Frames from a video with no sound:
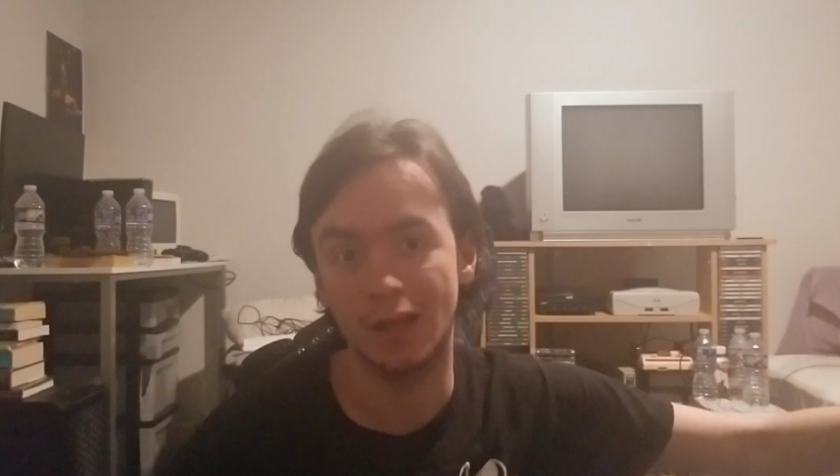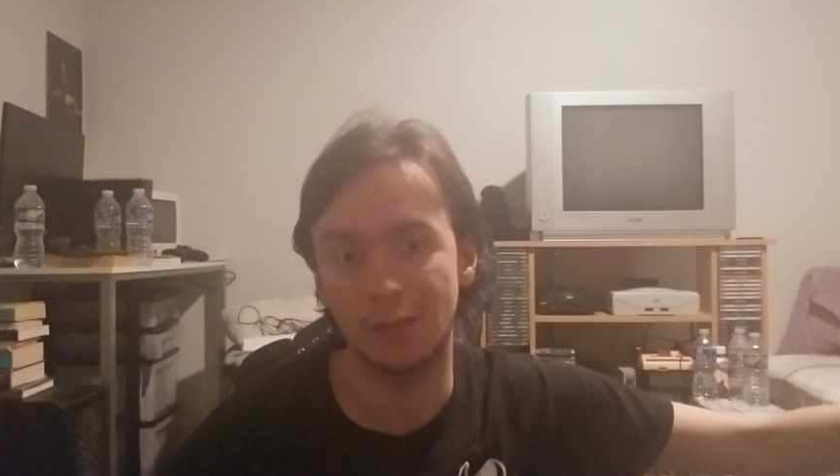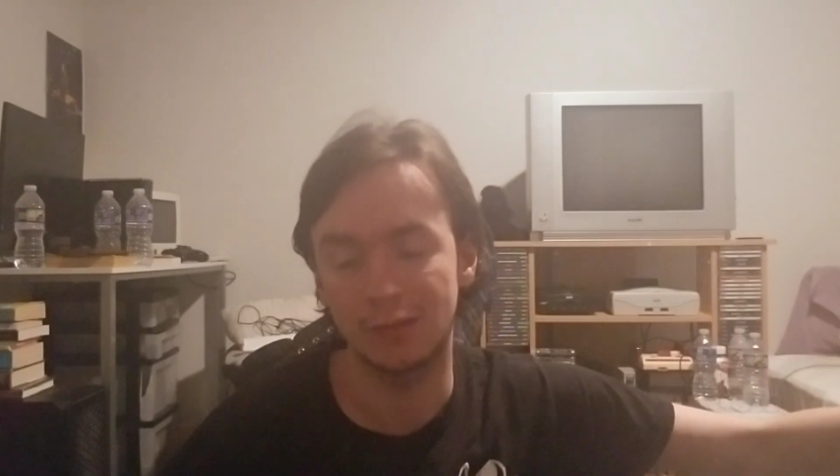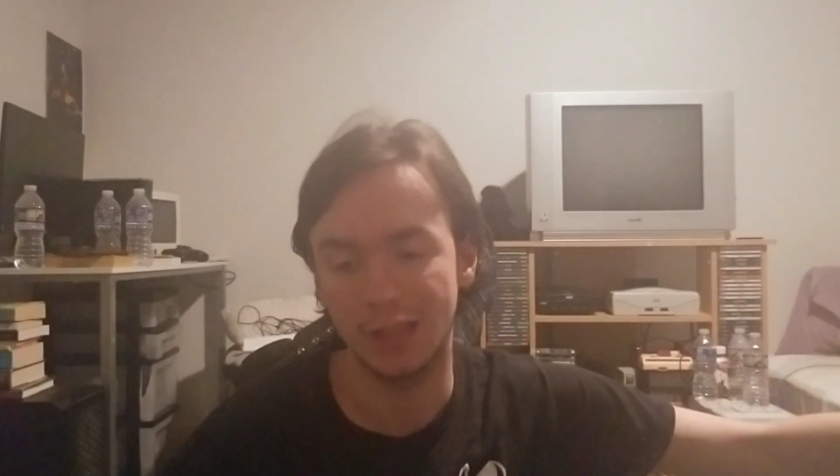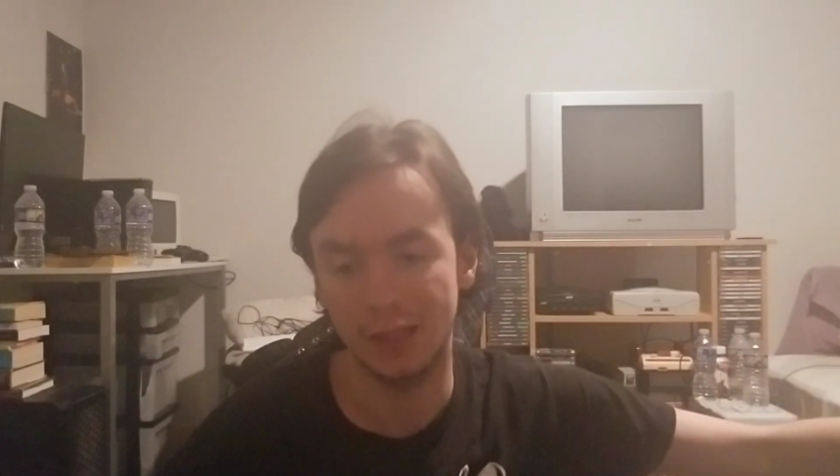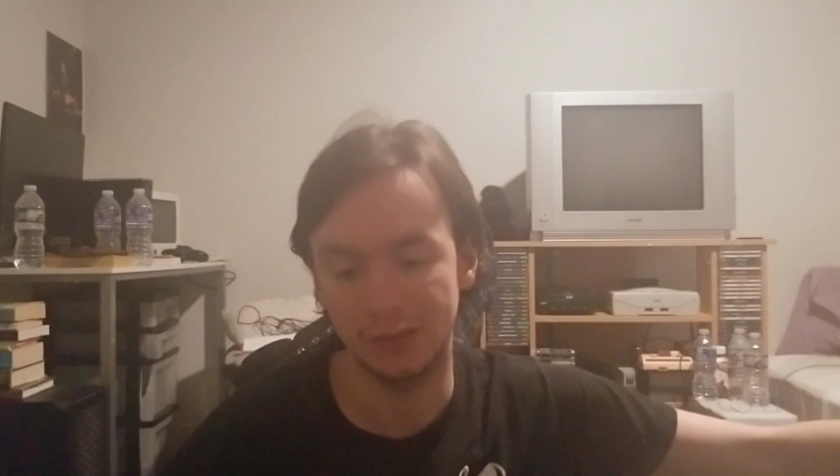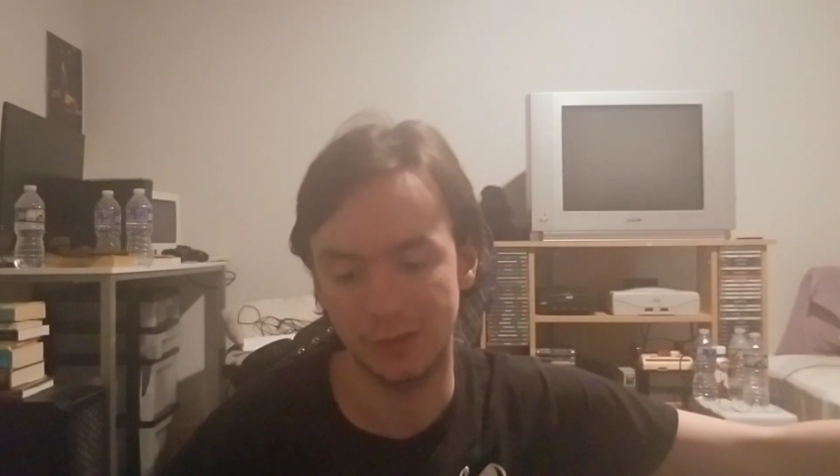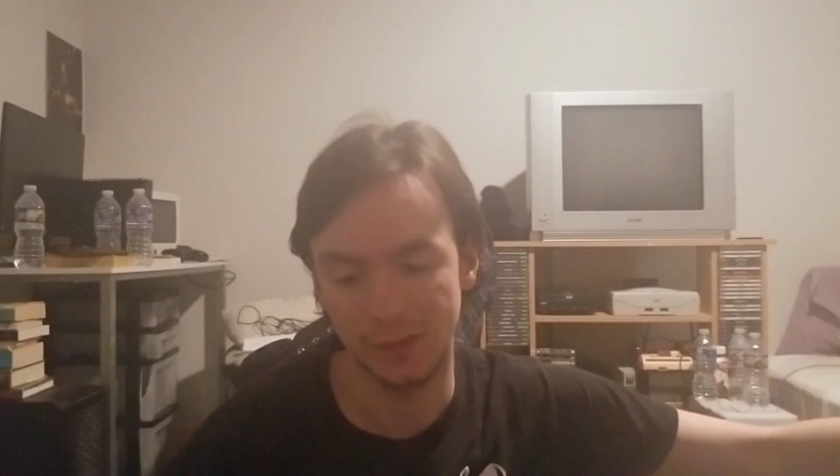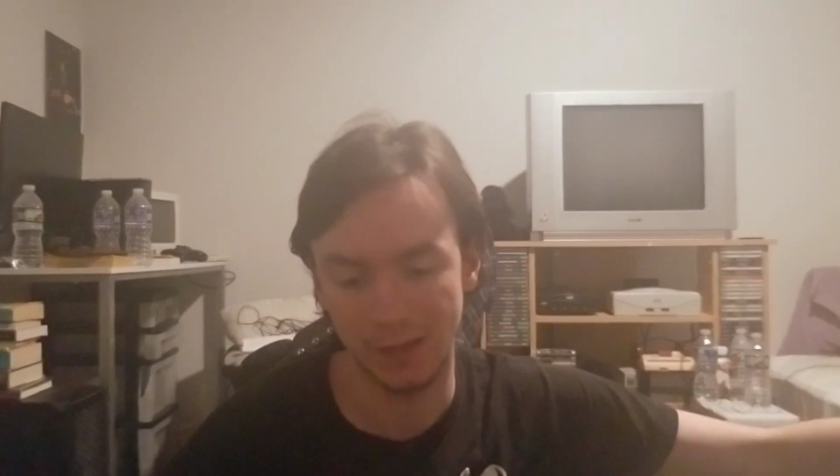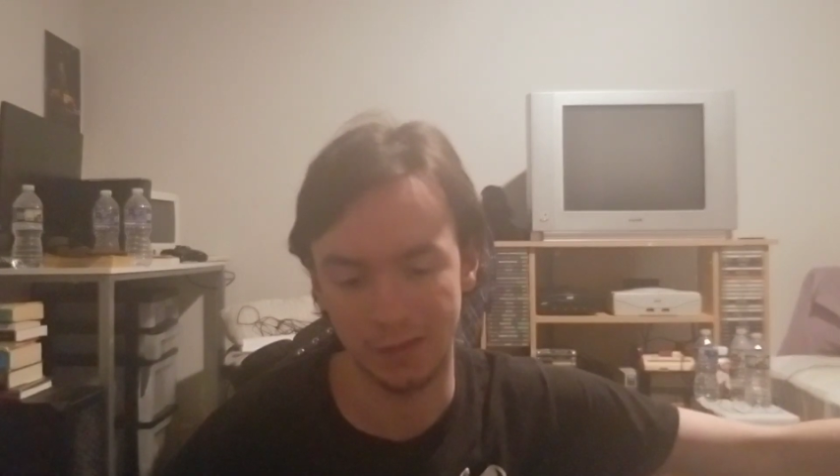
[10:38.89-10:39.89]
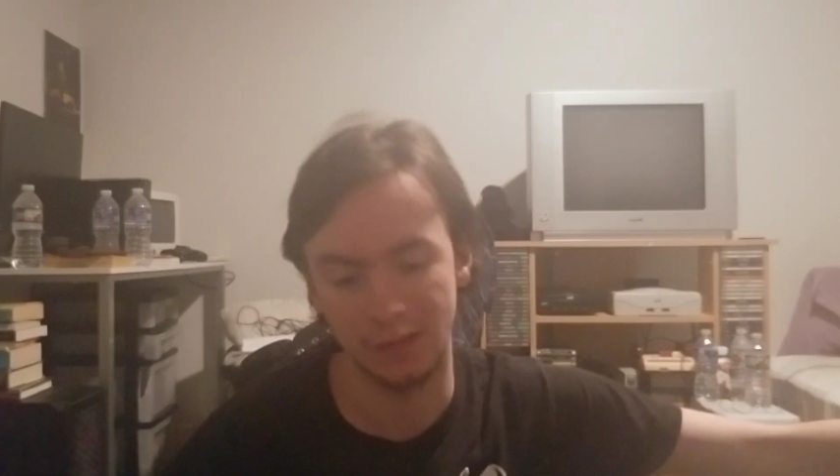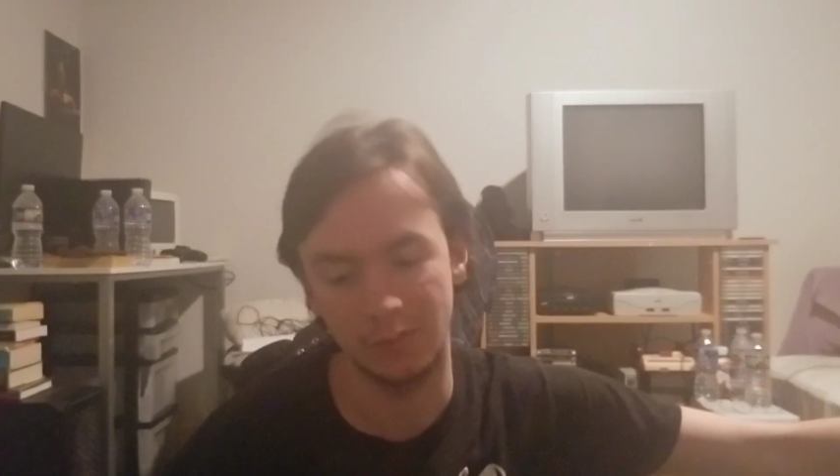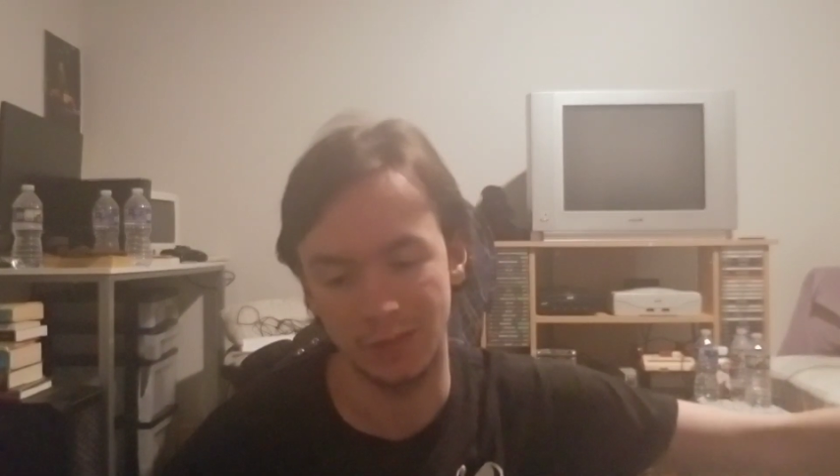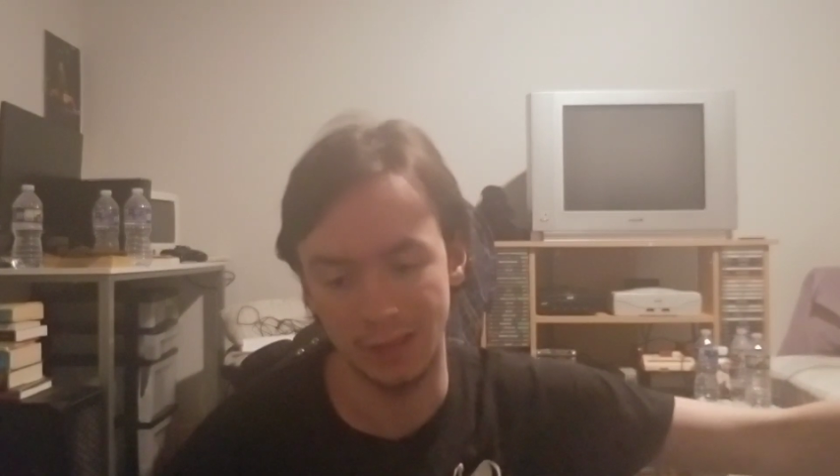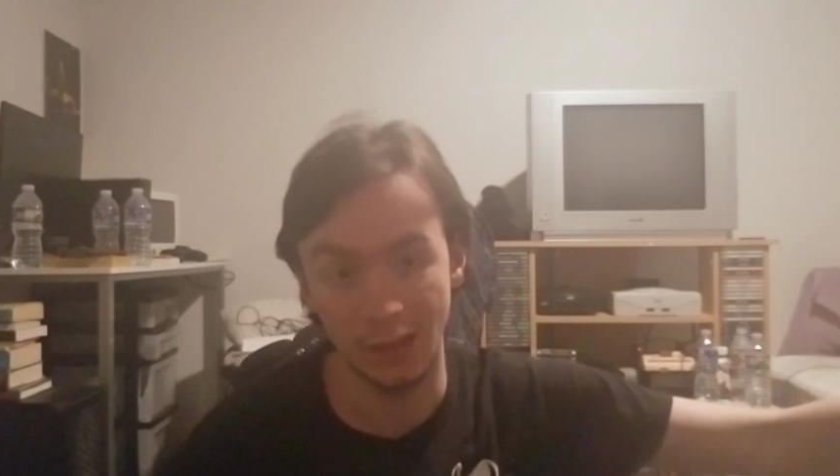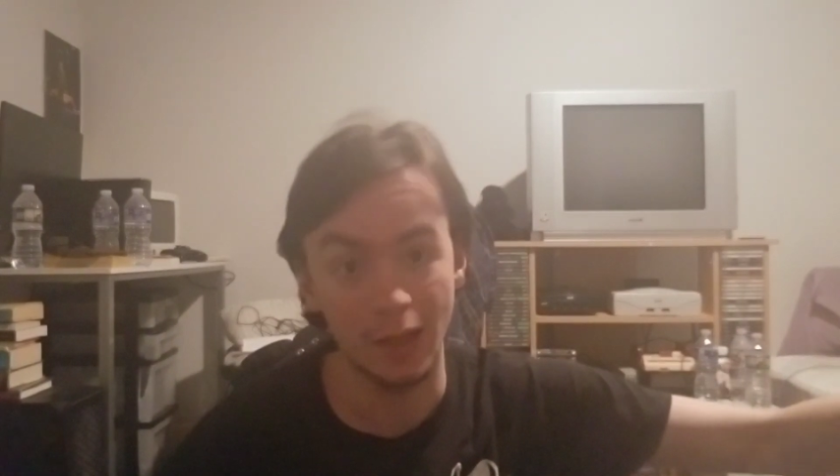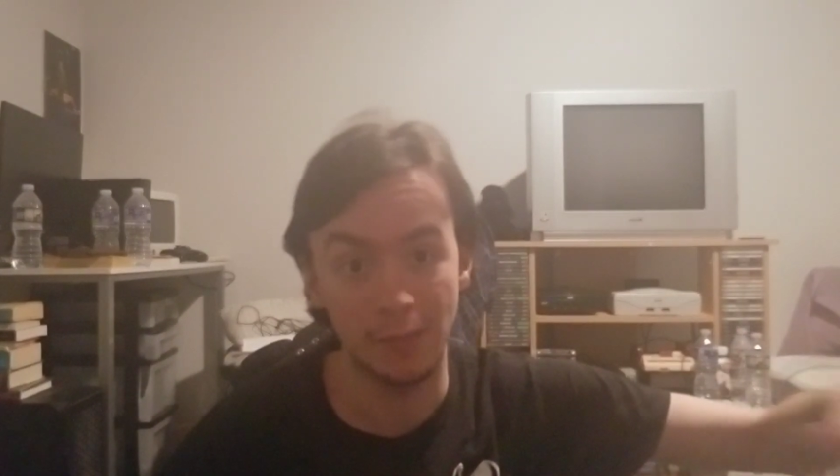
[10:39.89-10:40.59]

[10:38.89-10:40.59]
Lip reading: obligations that could be